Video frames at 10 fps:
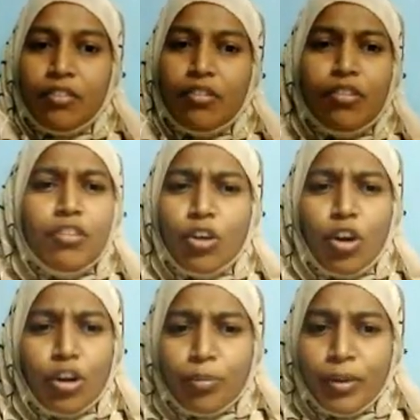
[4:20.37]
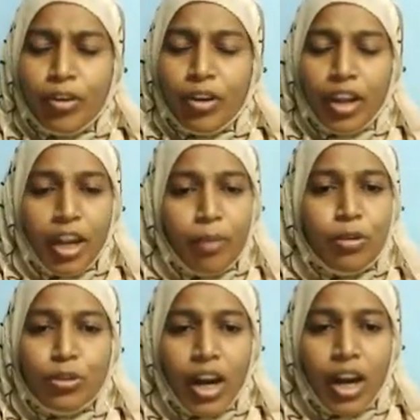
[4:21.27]
we will not be
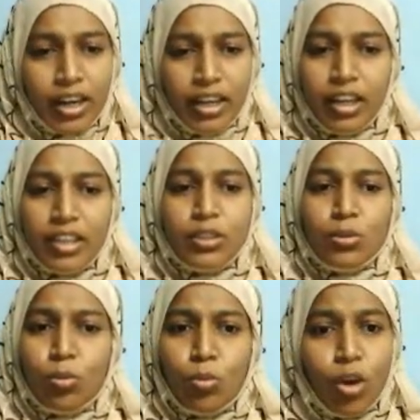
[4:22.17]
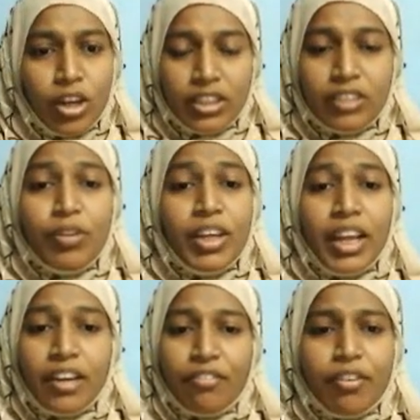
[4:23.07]
able to analyze what we
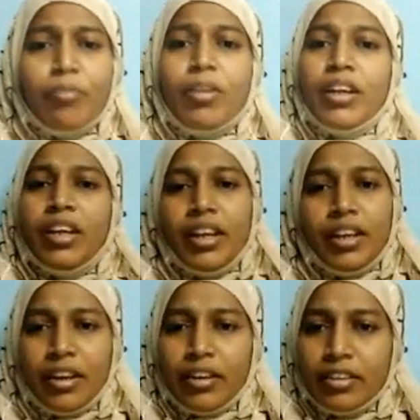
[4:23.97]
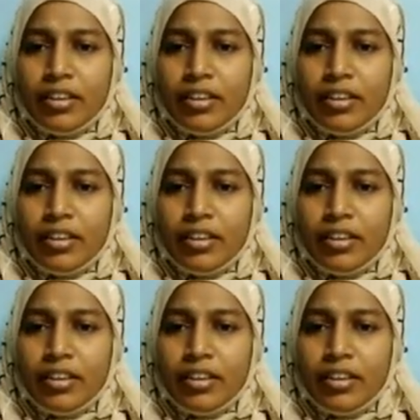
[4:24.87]
get from that data.